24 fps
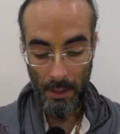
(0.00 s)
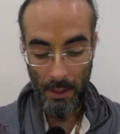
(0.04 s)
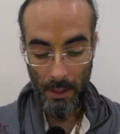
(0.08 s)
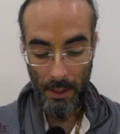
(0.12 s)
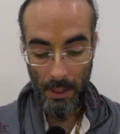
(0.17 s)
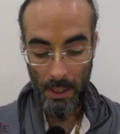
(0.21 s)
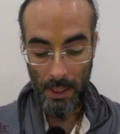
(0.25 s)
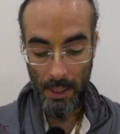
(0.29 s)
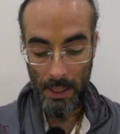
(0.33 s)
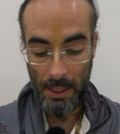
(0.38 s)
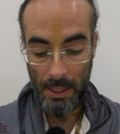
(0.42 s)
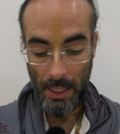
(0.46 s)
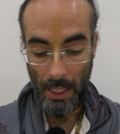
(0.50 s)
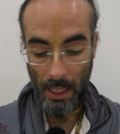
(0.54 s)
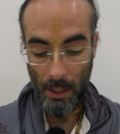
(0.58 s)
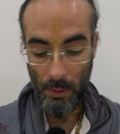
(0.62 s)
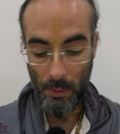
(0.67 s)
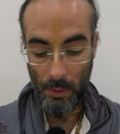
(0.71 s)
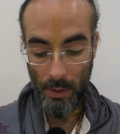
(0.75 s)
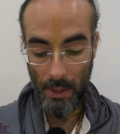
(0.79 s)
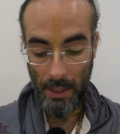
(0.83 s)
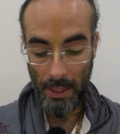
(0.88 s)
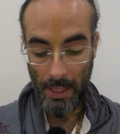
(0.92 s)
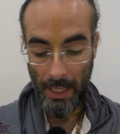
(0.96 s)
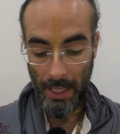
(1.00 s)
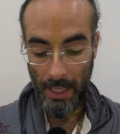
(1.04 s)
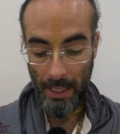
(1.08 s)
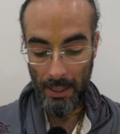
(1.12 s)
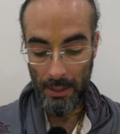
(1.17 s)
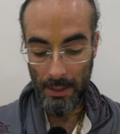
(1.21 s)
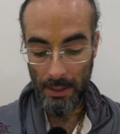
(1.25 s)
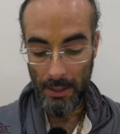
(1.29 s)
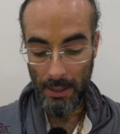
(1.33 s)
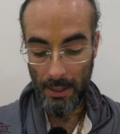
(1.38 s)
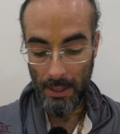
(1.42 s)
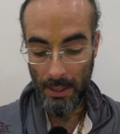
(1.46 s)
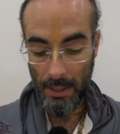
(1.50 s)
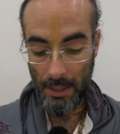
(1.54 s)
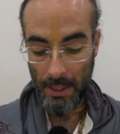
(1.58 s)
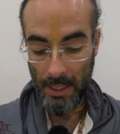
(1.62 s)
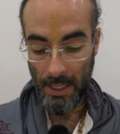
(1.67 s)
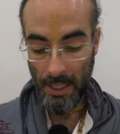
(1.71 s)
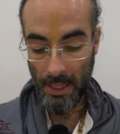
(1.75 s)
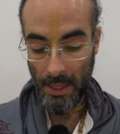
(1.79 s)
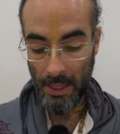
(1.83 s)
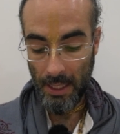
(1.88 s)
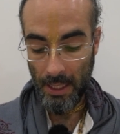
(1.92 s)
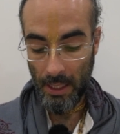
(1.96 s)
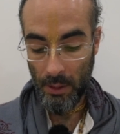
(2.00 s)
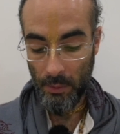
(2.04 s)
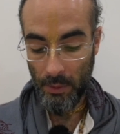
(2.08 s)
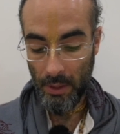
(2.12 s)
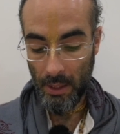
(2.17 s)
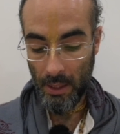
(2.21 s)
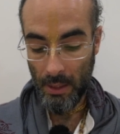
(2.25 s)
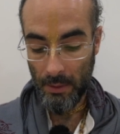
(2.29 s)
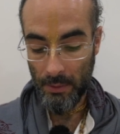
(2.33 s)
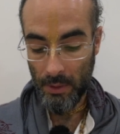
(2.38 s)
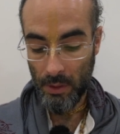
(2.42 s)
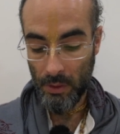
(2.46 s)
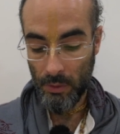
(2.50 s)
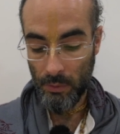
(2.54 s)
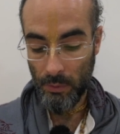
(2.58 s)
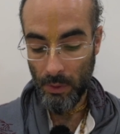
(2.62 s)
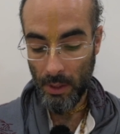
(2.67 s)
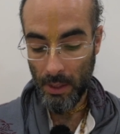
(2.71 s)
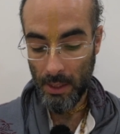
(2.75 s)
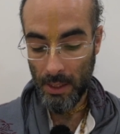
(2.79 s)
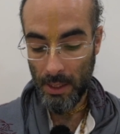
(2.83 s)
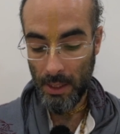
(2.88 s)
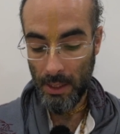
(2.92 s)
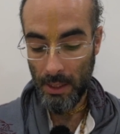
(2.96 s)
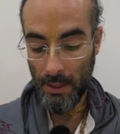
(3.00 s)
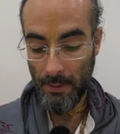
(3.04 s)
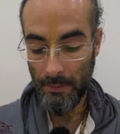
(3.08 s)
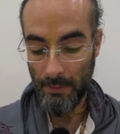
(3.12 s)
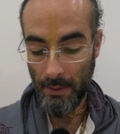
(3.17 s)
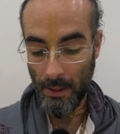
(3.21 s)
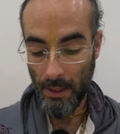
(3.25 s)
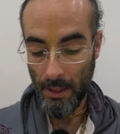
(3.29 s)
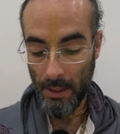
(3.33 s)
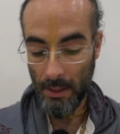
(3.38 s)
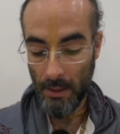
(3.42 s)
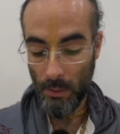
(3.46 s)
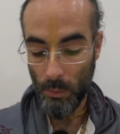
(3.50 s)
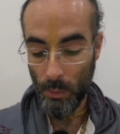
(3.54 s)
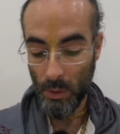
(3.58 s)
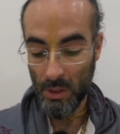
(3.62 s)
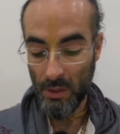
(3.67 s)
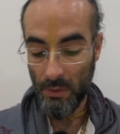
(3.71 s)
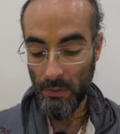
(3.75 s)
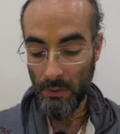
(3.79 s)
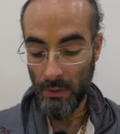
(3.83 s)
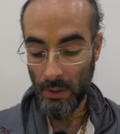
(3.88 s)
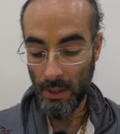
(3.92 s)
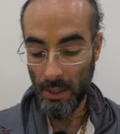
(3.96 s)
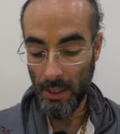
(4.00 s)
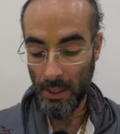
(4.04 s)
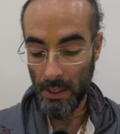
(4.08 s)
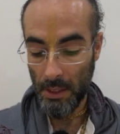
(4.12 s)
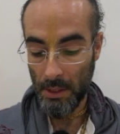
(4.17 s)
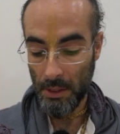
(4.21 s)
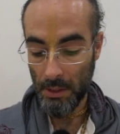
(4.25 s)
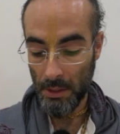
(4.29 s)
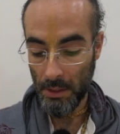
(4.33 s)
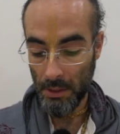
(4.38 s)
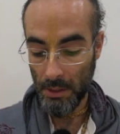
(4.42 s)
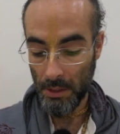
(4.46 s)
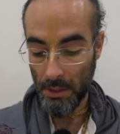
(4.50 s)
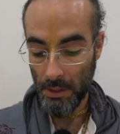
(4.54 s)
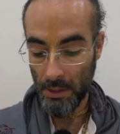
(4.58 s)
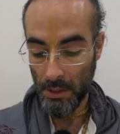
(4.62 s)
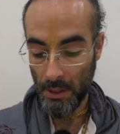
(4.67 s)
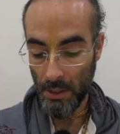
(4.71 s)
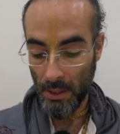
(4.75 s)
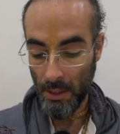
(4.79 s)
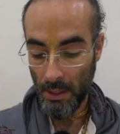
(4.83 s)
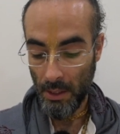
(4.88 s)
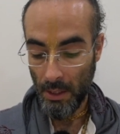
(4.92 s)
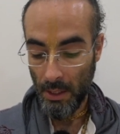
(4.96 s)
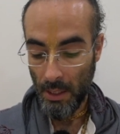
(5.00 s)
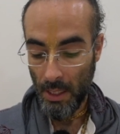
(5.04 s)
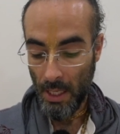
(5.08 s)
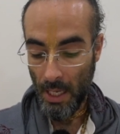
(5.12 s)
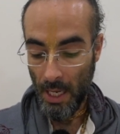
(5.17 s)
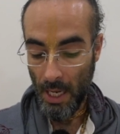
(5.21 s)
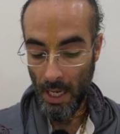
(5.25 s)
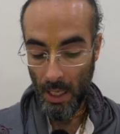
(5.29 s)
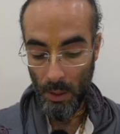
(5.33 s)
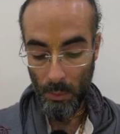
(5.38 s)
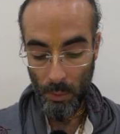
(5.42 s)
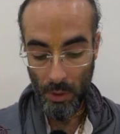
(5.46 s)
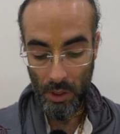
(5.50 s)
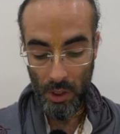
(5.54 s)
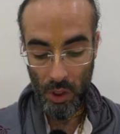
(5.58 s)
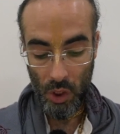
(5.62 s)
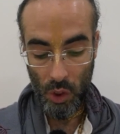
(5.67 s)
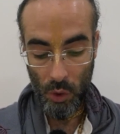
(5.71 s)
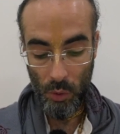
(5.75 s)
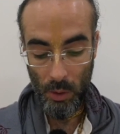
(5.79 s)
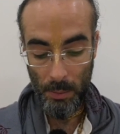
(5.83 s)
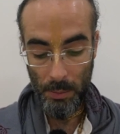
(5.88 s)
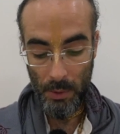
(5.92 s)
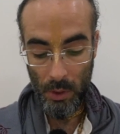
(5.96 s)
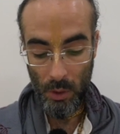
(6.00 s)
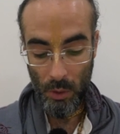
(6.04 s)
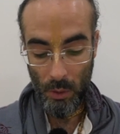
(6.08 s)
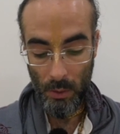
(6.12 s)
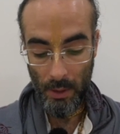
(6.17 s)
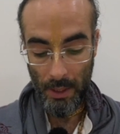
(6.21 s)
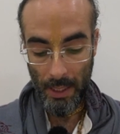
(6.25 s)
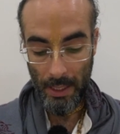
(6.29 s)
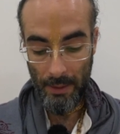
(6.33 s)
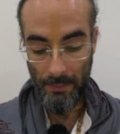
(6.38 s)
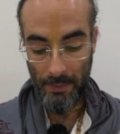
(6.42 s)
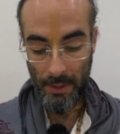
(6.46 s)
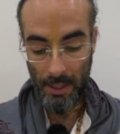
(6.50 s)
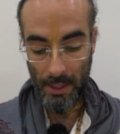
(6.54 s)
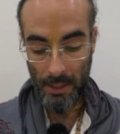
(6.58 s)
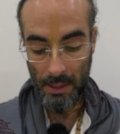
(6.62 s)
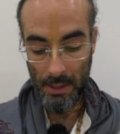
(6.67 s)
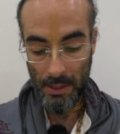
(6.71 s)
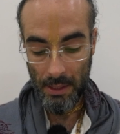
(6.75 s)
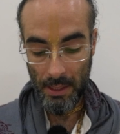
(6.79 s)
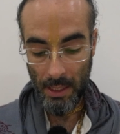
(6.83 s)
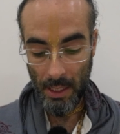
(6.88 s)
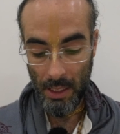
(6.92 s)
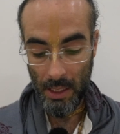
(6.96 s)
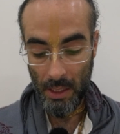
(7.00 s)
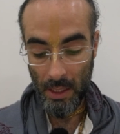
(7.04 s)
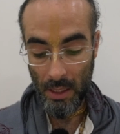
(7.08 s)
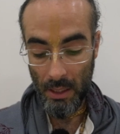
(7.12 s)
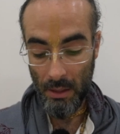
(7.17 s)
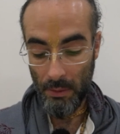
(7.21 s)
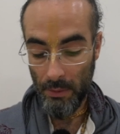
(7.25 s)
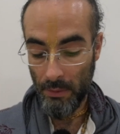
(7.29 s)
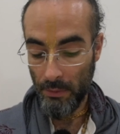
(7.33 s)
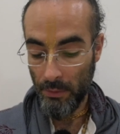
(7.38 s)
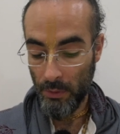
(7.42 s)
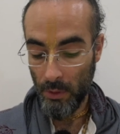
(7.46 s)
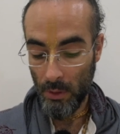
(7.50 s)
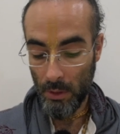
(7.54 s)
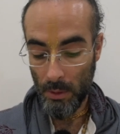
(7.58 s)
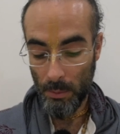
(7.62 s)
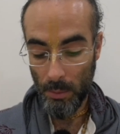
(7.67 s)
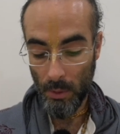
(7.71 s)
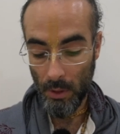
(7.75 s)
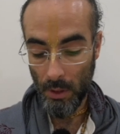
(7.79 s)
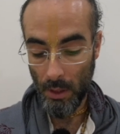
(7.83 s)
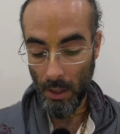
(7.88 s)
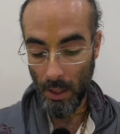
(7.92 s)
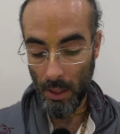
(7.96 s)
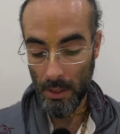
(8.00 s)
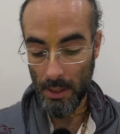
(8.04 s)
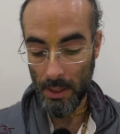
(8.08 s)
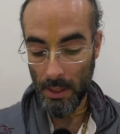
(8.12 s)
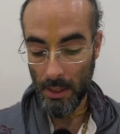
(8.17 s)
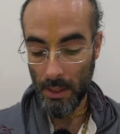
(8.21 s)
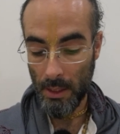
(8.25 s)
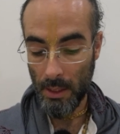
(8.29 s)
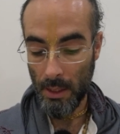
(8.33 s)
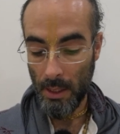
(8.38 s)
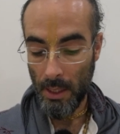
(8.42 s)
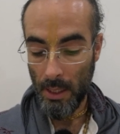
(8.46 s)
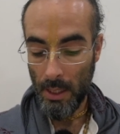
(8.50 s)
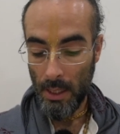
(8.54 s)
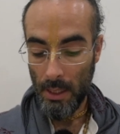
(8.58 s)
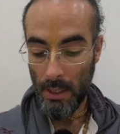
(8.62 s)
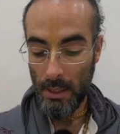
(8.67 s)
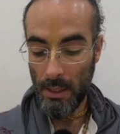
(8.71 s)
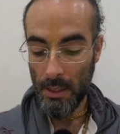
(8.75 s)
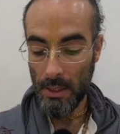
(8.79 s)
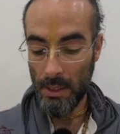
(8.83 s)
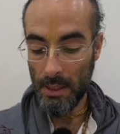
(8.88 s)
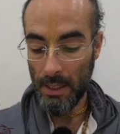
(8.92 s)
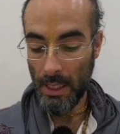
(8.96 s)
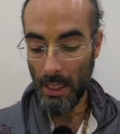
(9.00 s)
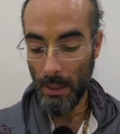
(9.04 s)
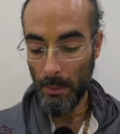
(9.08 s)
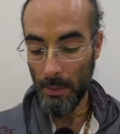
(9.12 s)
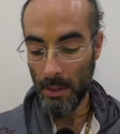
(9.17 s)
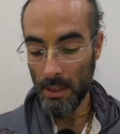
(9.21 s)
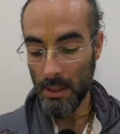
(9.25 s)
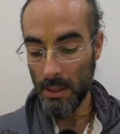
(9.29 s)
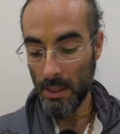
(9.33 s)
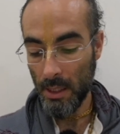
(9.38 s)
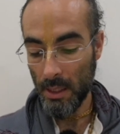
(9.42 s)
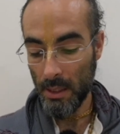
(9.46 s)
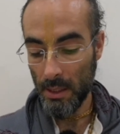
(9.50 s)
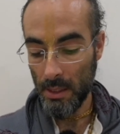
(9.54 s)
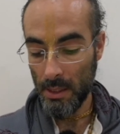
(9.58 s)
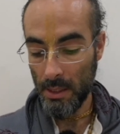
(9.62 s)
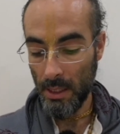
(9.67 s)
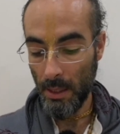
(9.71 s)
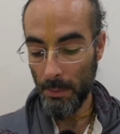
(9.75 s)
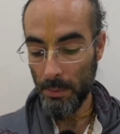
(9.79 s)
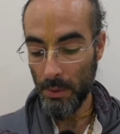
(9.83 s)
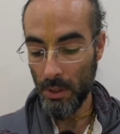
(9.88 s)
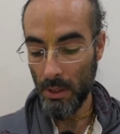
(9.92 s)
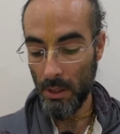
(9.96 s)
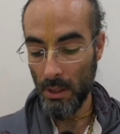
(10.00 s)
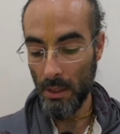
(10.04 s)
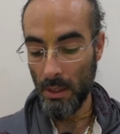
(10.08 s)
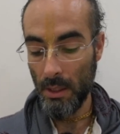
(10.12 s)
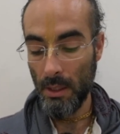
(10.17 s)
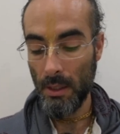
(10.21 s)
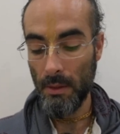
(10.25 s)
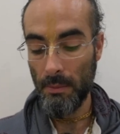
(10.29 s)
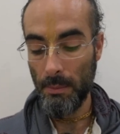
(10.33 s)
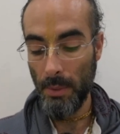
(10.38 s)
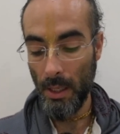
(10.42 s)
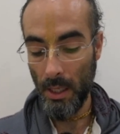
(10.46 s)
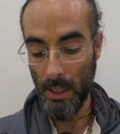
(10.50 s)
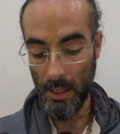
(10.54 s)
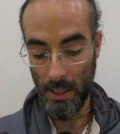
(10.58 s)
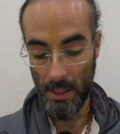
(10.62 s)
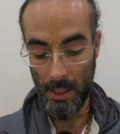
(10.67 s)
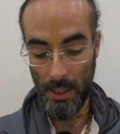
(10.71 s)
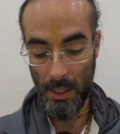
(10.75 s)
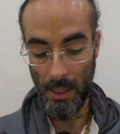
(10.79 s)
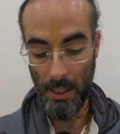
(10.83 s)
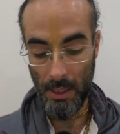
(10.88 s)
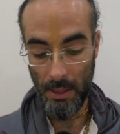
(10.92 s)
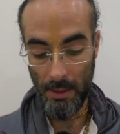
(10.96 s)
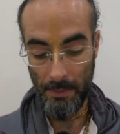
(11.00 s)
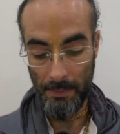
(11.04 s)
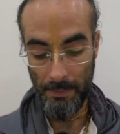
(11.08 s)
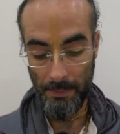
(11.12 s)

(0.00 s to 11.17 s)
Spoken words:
he showered that the theory of Swakiyavad was fallacious, and with scriptural evidence and irrefutable logic, he established the conception of Parakya.